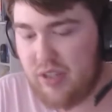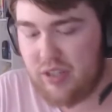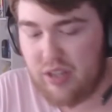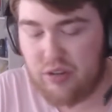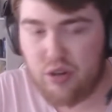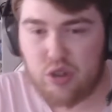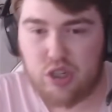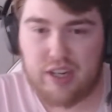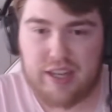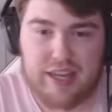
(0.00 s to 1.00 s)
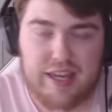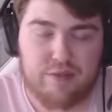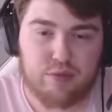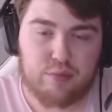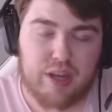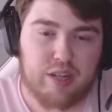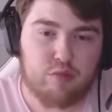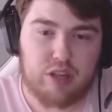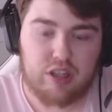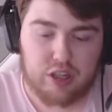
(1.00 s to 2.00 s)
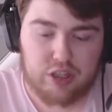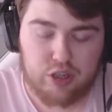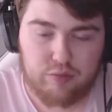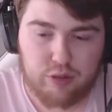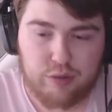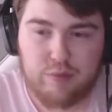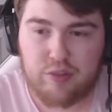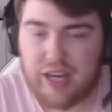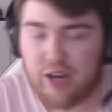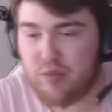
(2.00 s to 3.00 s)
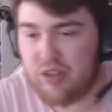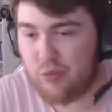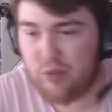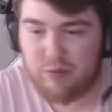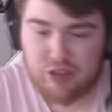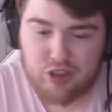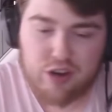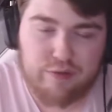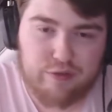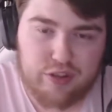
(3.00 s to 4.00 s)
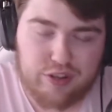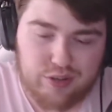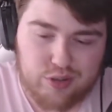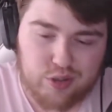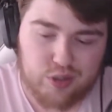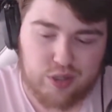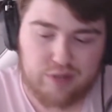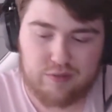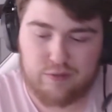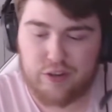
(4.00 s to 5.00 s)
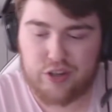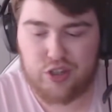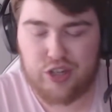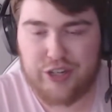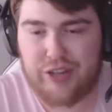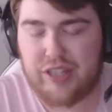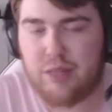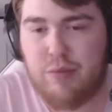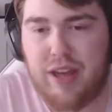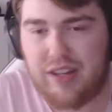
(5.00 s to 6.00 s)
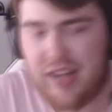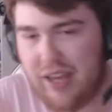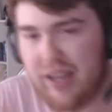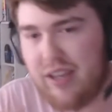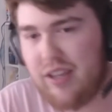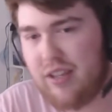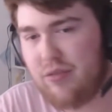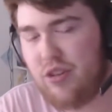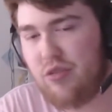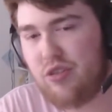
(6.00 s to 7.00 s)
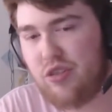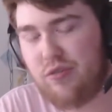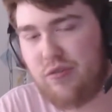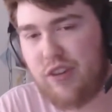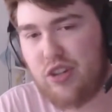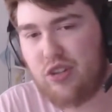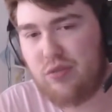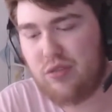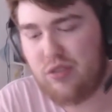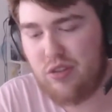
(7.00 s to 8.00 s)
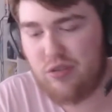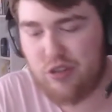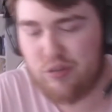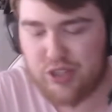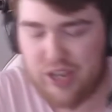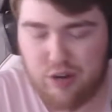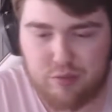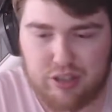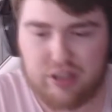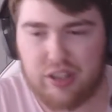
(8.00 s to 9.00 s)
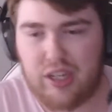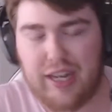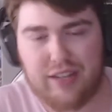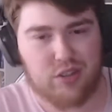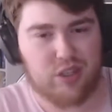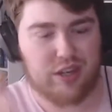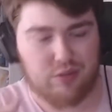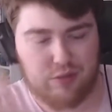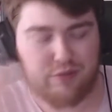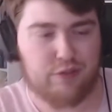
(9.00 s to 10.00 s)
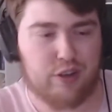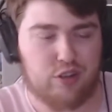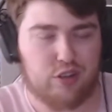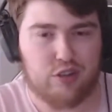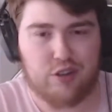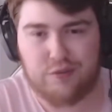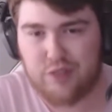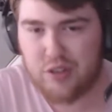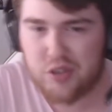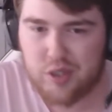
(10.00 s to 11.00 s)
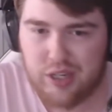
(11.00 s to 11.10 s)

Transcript: Now, usually it would mainly be like the women helping the women's confidence and fashion out, and the men fashion YouTubers helping the lads out with fashion and confidence.